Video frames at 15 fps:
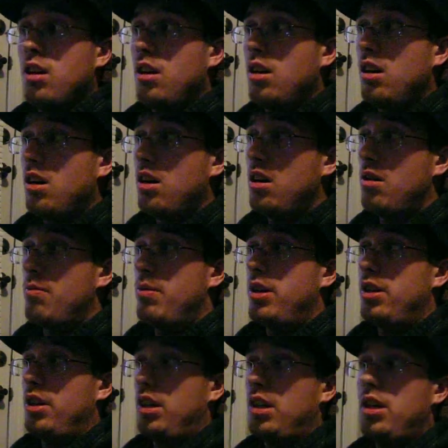Oh, man,
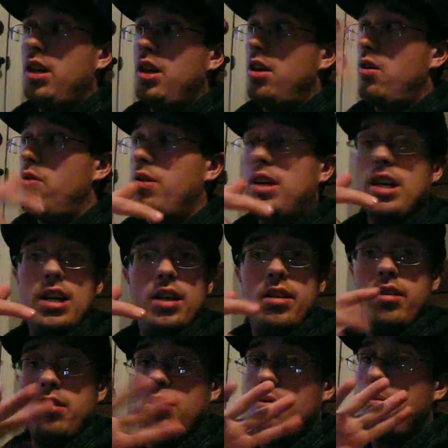the good old days.
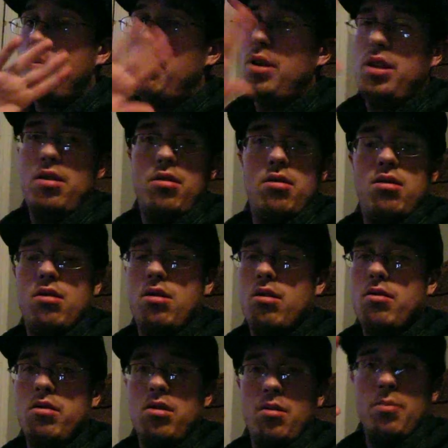It
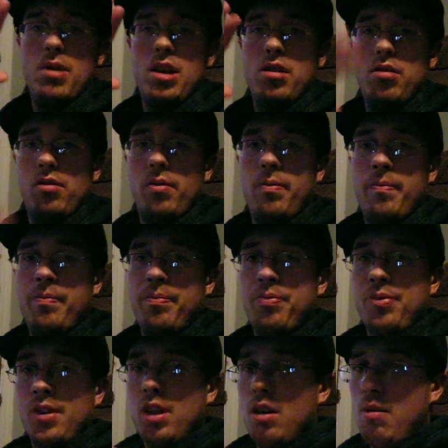was amazing.
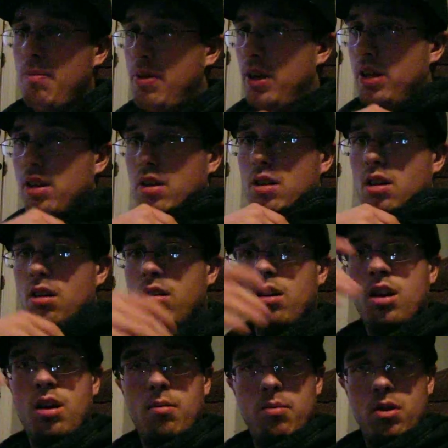But, you know,
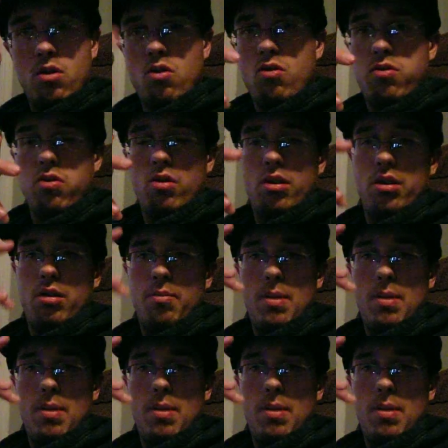new friends, my